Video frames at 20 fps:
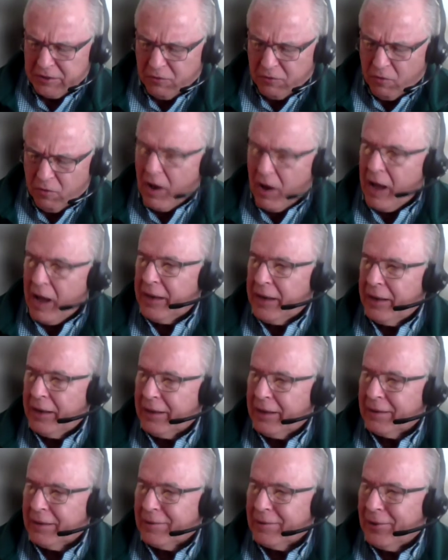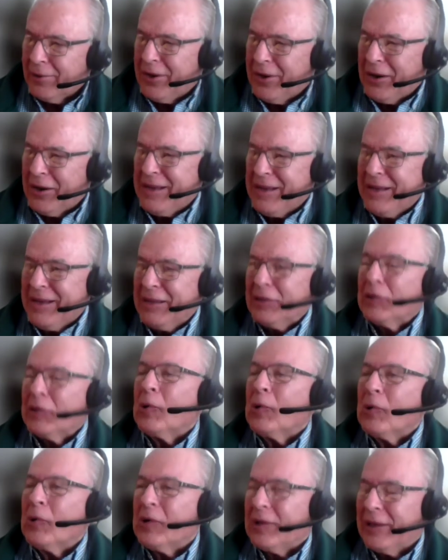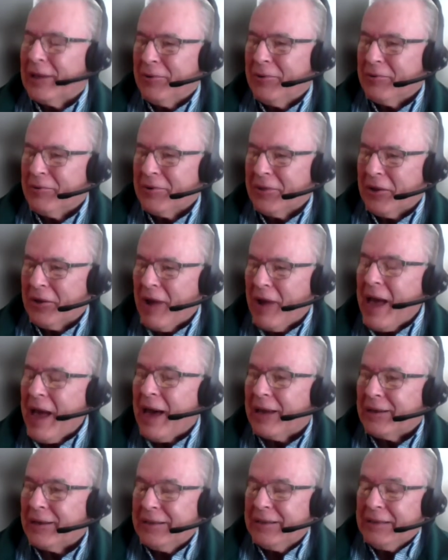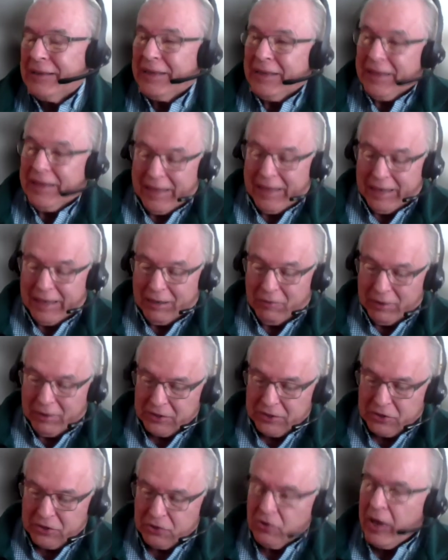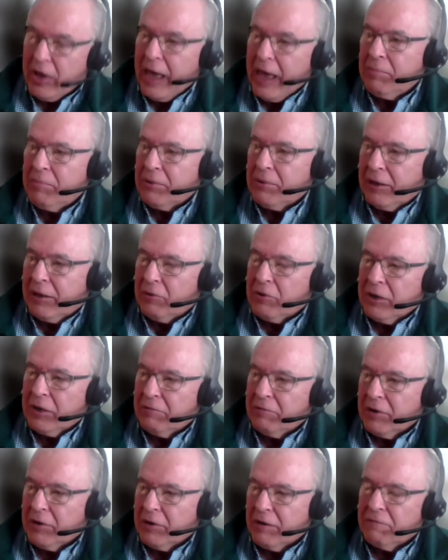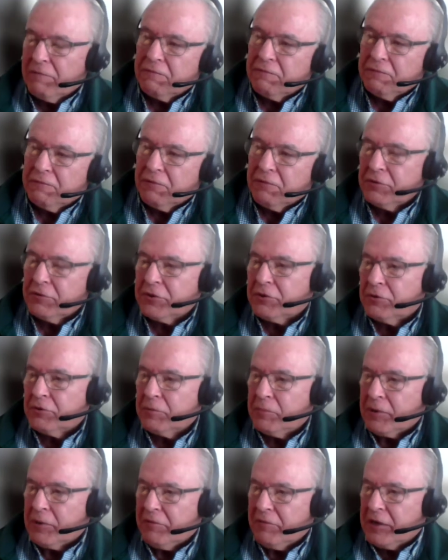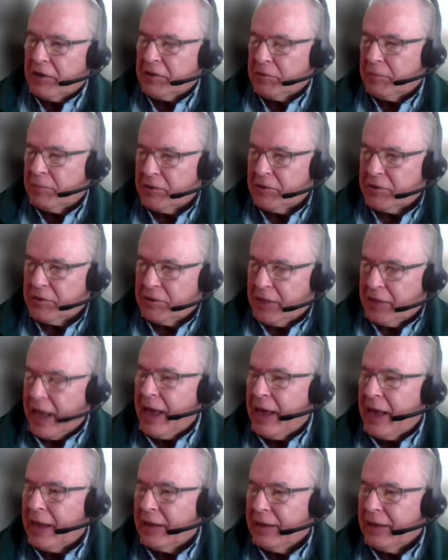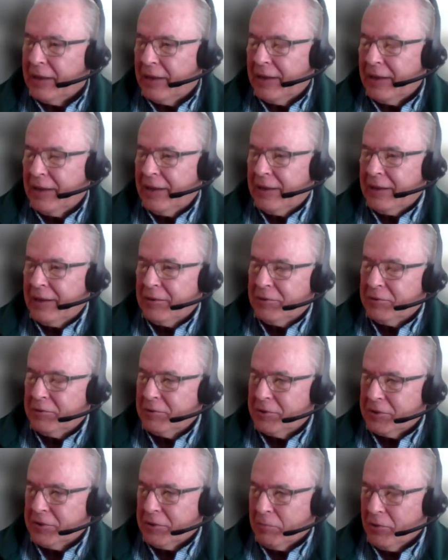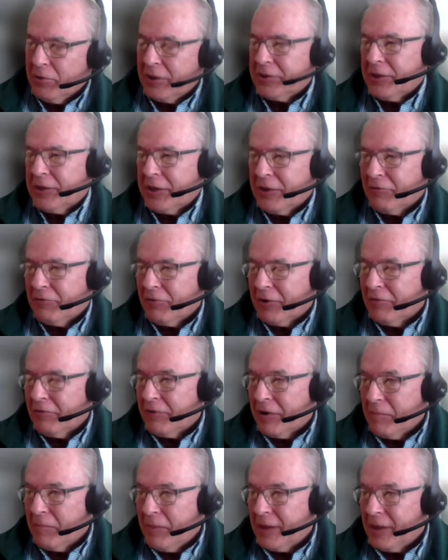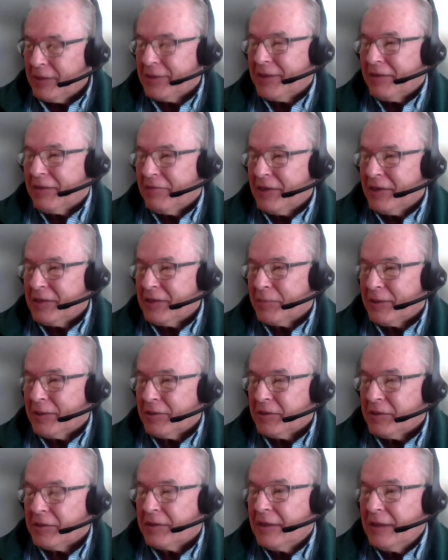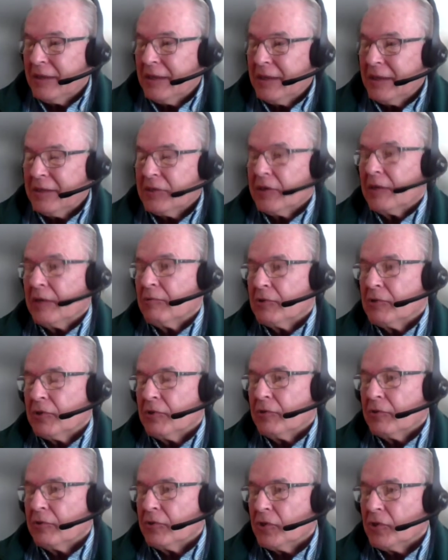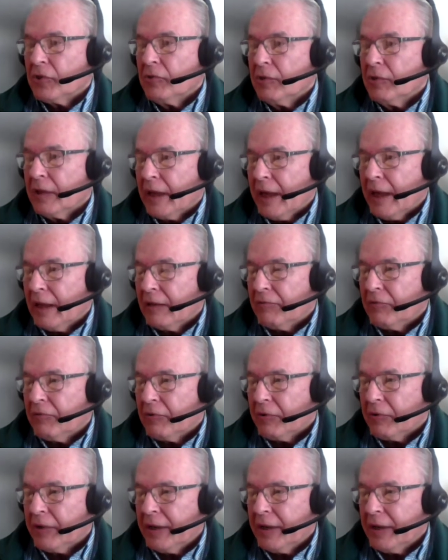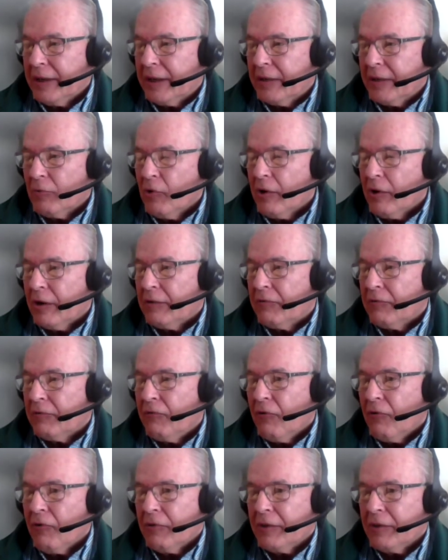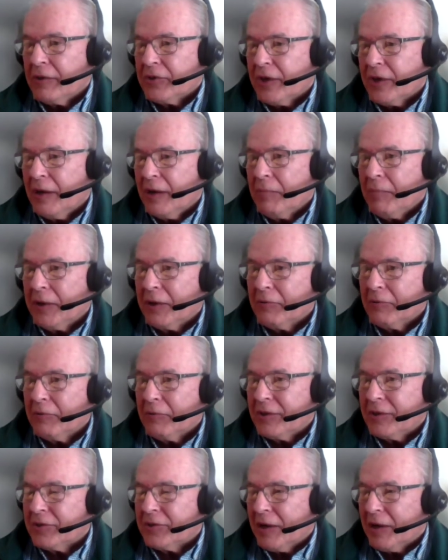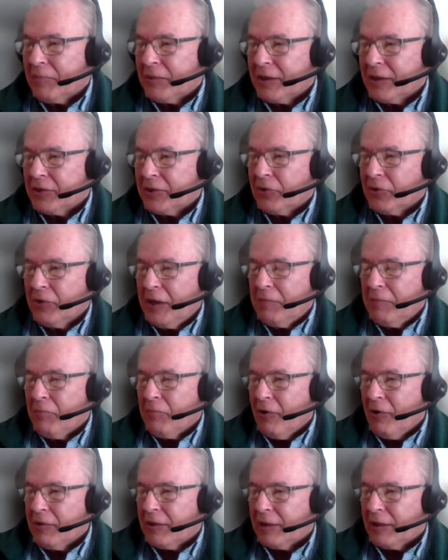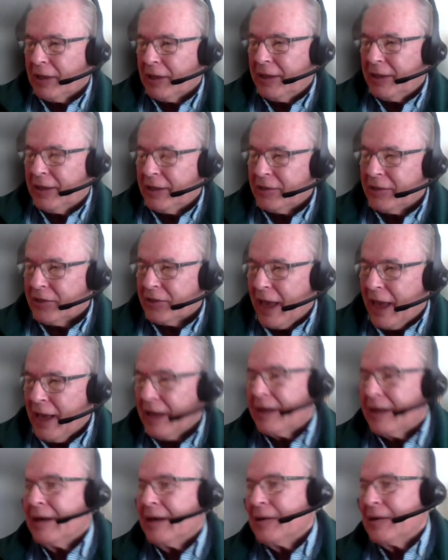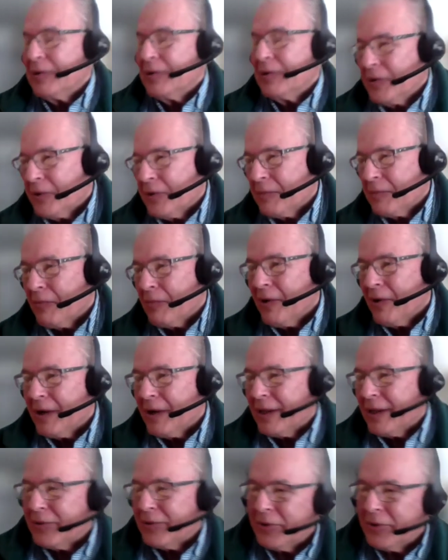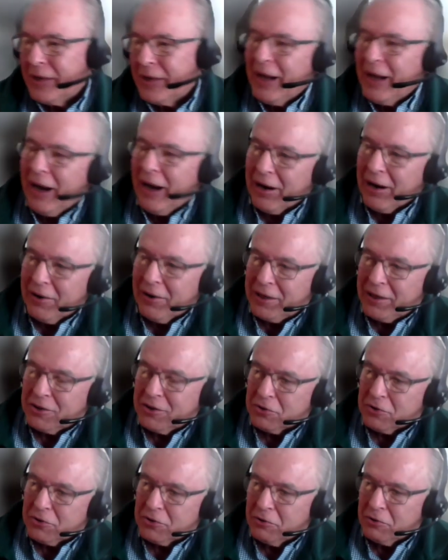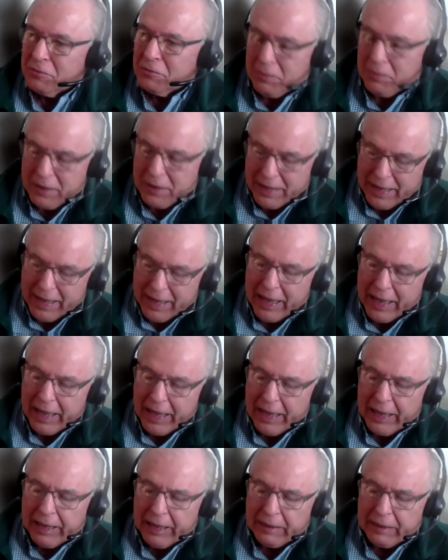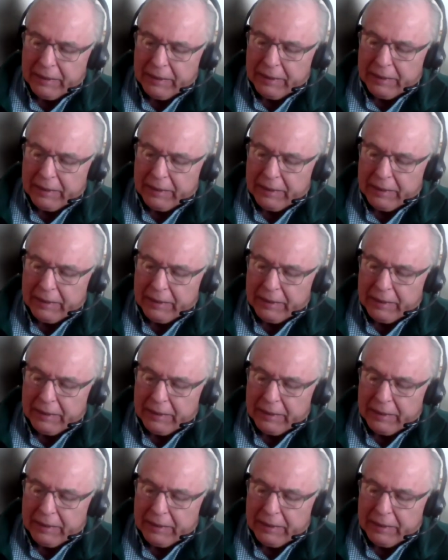why not look locally where they're at? Well, it so happened that one of our first group investments, Dad, who was the president of one of our best investments, son was going to school in California and worked for this company and with this company. So he brought the lead to his dad, who in turn brought it to our angel group. And